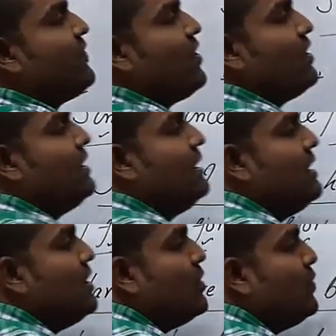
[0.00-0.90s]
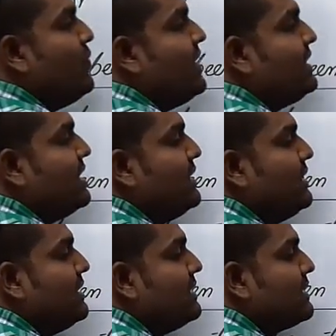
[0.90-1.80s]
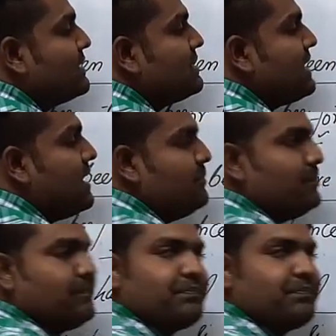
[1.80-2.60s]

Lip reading: for with the time.